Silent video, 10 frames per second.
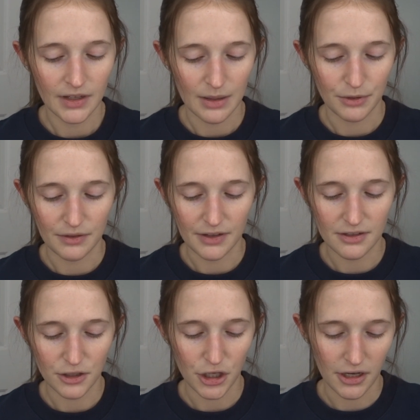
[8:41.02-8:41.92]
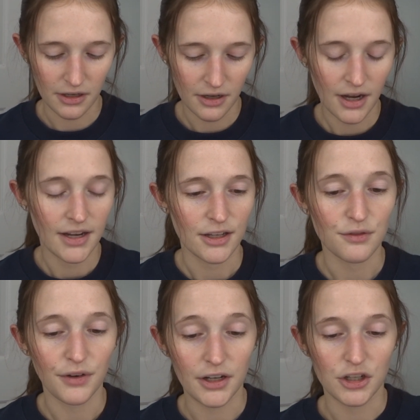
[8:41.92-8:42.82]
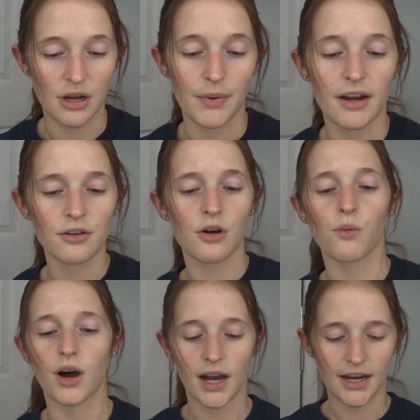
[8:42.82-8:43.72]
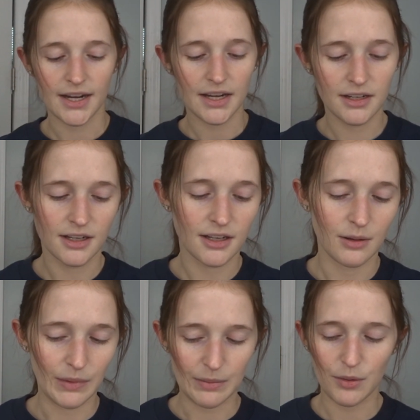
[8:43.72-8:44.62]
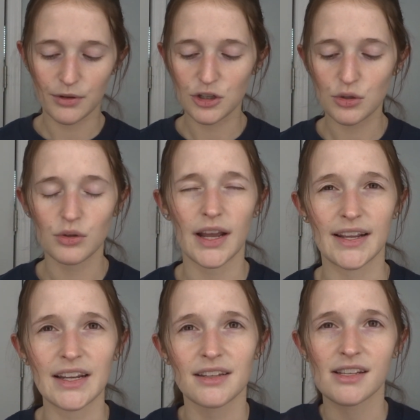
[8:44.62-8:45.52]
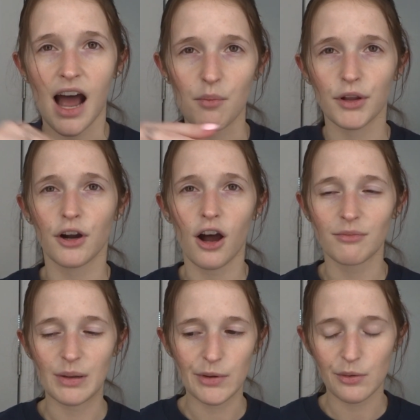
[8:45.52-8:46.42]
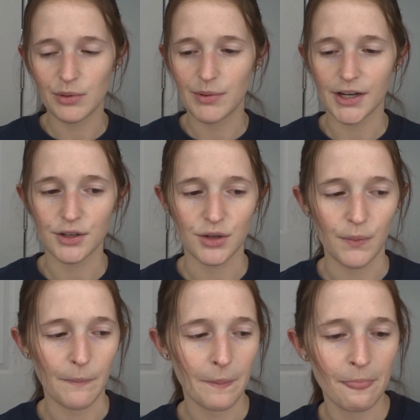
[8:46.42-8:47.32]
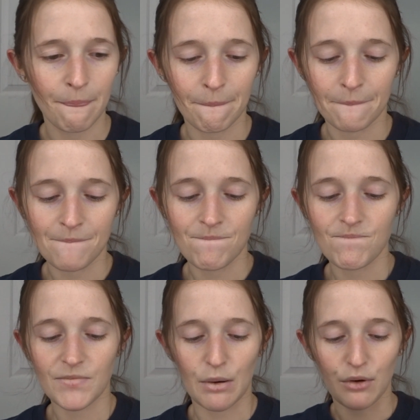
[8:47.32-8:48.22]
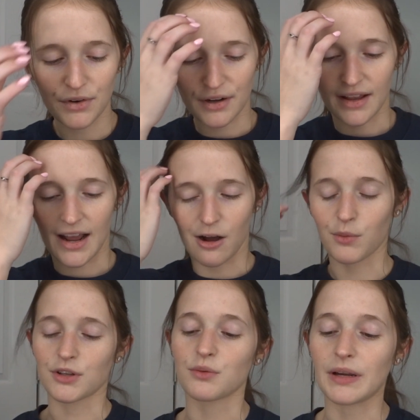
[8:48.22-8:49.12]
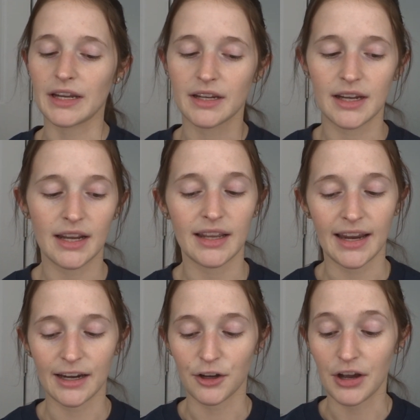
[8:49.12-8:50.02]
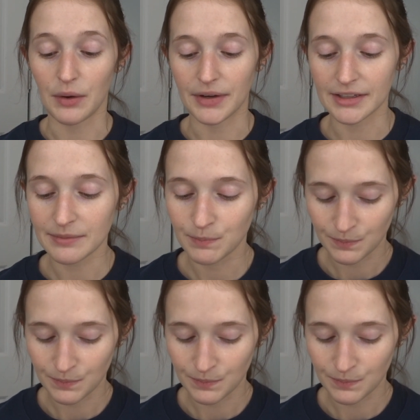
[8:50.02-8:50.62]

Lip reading: I believe that's the shade. It's Friendship. I don't know why. Maybe once you like get the top layer off, maybe it'll be better. So we'll figure that out once we get going.